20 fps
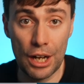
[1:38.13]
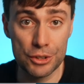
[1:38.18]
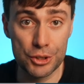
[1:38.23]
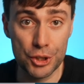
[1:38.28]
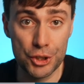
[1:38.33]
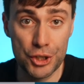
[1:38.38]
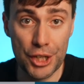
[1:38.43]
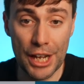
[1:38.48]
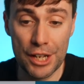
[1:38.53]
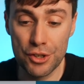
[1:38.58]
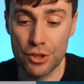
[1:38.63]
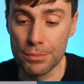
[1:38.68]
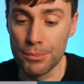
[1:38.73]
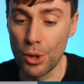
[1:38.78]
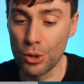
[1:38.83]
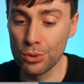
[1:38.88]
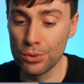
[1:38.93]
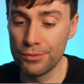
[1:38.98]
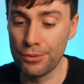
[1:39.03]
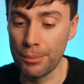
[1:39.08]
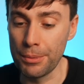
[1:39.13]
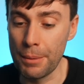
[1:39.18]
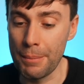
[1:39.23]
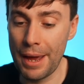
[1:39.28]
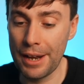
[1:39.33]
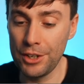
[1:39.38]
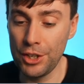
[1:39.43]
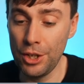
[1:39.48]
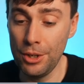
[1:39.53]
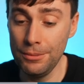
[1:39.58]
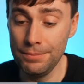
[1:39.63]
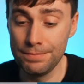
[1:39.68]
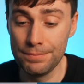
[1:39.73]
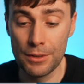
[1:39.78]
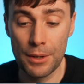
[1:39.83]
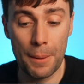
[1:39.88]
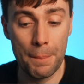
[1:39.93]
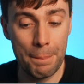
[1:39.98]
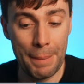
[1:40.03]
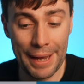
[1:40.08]
I'll just change the model from the menu,
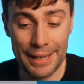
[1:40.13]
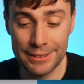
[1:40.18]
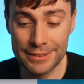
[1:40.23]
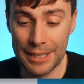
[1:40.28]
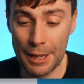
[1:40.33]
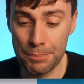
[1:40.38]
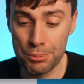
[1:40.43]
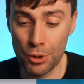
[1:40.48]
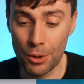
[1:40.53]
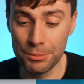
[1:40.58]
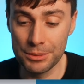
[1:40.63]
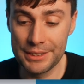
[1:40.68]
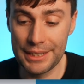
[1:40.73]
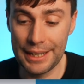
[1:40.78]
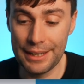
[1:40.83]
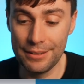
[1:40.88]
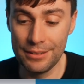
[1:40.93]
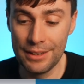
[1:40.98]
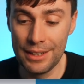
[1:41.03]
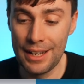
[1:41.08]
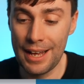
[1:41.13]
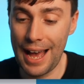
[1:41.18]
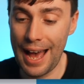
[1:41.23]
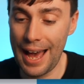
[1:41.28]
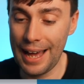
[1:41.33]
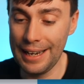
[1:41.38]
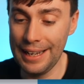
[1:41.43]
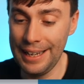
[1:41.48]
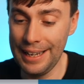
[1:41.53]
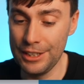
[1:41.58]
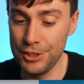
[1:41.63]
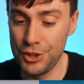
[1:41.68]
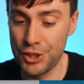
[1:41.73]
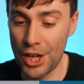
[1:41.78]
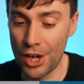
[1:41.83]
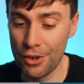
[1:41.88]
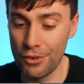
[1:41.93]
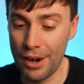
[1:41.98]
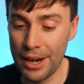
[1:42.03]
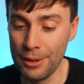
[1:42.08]
paste that prompt in, and hit
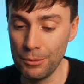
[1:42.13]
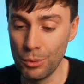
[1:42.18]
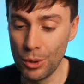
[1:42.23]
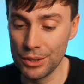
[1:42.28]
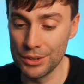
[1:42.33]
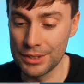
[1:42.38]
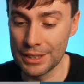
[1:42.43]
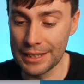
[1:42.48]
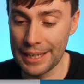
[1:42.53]
generate once